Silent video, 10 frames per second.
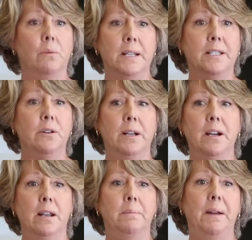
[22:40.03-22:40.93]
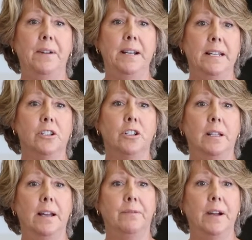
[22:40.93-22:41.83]
what's going on in my financial
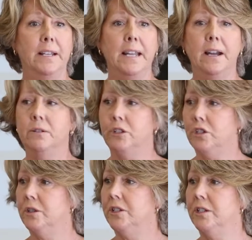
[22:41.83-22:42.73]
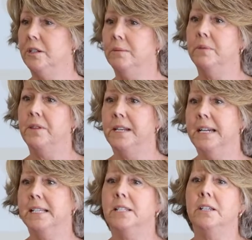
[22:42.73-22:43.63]
life right now, short-term with the
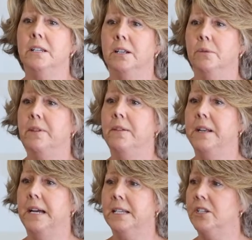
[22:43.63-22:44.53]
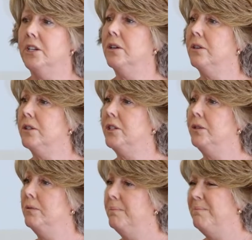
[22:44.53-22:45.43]
next, within the next year or
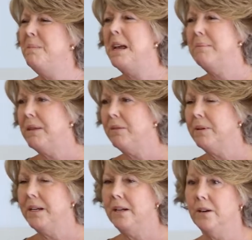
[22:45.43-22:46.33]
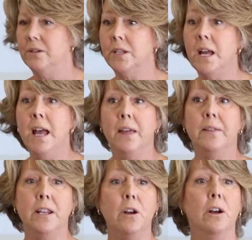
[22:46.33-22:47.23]
two, maybe 3 years.
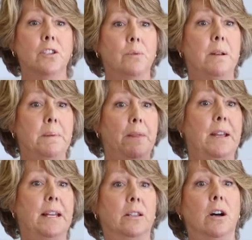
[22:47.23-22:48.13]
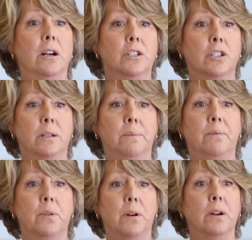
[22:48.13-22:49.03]
Then you also want to be thinking long-term
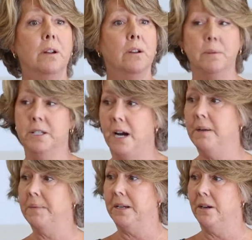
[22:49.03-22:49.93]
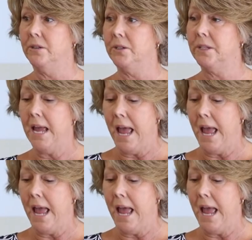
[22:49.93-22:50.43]
for your retirement years.